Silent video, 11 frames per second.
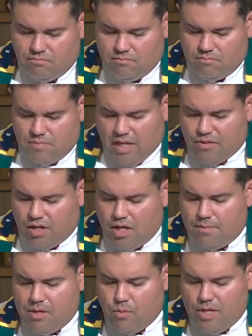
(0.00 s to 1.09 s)
Now, in the
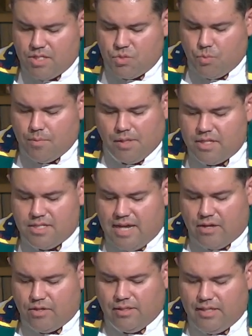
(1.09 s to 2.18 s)
coming weeks, we will
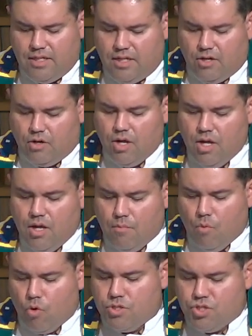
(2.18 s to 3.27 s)
undoubtedly hear
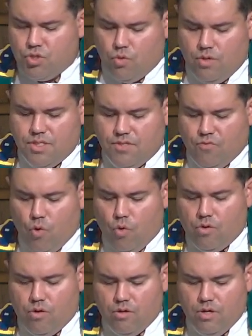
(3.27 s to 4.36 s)
more stories of
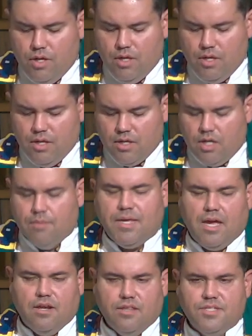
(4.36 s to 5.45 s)
horror coming
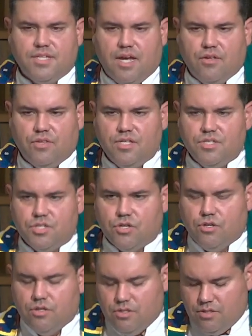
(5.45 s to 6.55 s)
out of the
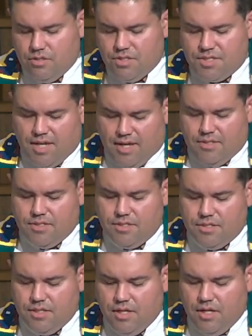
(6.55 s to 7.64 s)
southeastern states.
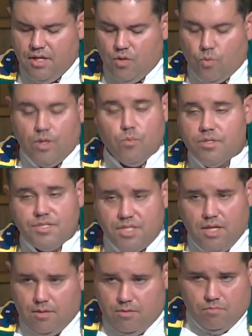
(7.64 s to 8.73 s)
We will
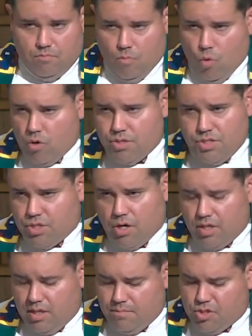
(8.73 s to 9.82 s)
see more
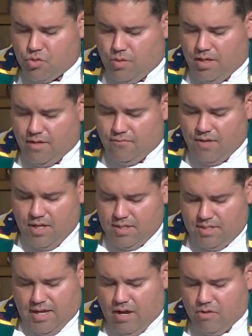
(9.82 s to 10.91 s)
stark imagery of
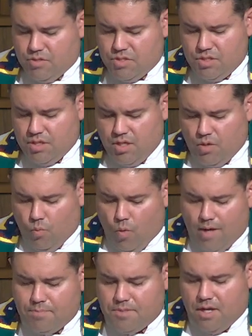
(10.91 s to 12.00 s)
towns
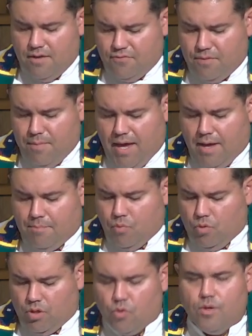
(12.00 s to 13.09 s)
wiped off the map
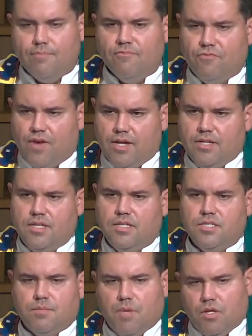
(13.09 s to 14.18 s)
or grim
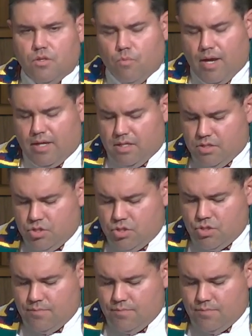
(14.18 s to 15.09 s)
findings among the wreckage.